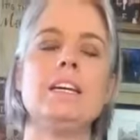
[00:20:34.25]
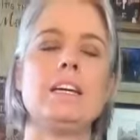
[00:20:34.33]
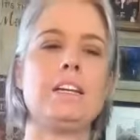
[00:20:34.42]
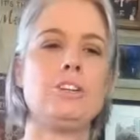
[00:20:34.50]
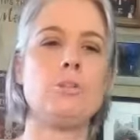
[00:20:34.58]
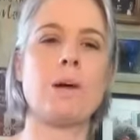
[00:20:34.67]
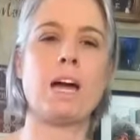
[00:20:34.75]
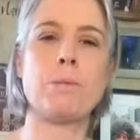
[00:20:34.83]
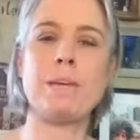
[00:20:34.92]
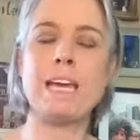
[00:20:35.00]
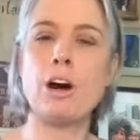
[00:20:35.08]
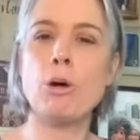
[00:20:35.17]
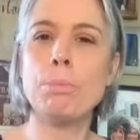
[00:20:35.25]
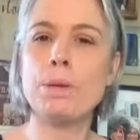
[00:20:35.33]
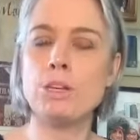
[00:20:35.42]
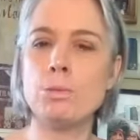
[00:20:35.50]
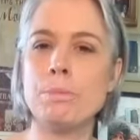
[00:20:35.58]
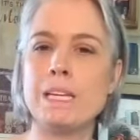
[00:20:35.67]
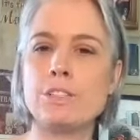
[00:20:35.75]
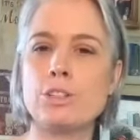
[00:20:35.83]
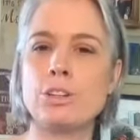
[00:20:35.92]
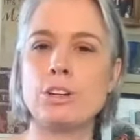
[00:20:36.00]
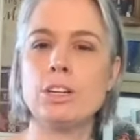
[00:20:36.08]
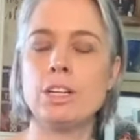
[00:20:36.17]
And do you mind me helping you make
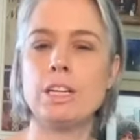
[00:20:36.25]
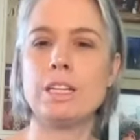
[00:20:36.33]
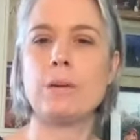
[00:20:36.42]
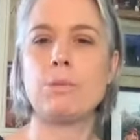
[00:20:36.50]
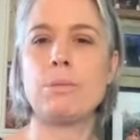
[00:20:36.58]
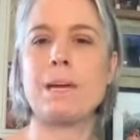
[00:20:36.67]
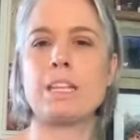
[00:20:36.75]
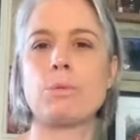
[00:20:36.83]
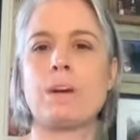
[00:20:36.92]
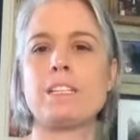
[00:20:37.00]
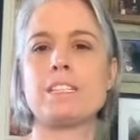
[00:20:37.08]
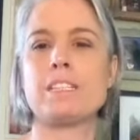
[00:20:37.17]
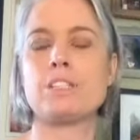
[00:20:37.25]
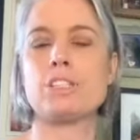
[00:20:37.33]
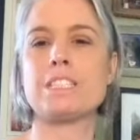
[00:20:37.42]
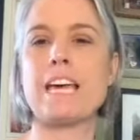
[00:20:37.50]
sure that we make the right decisions?